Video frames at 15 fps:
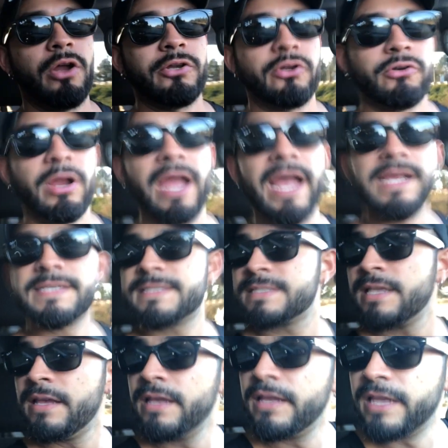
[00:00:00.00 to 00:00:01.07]
on your
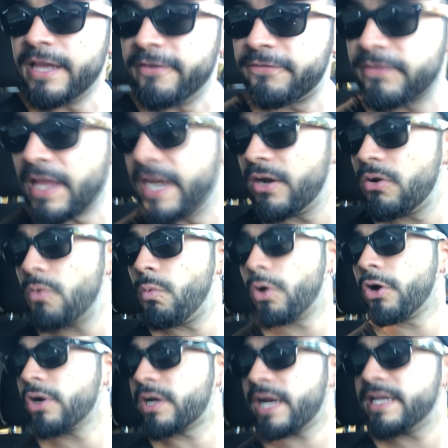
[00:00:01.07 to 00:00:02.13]
ass. If they don't
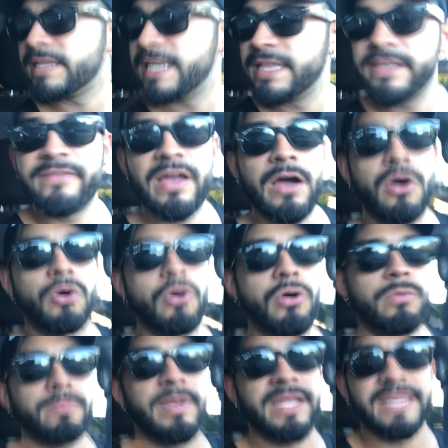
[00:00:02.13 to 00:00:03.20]
work and they live at
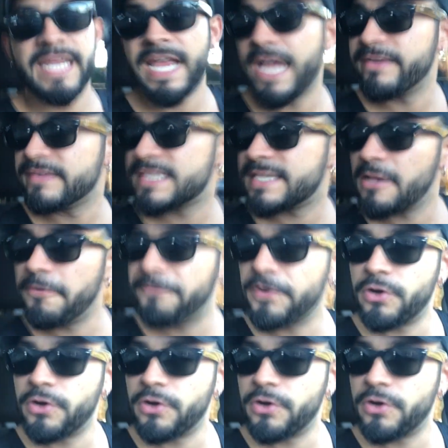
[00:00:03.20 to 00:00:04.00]
home and they have a cell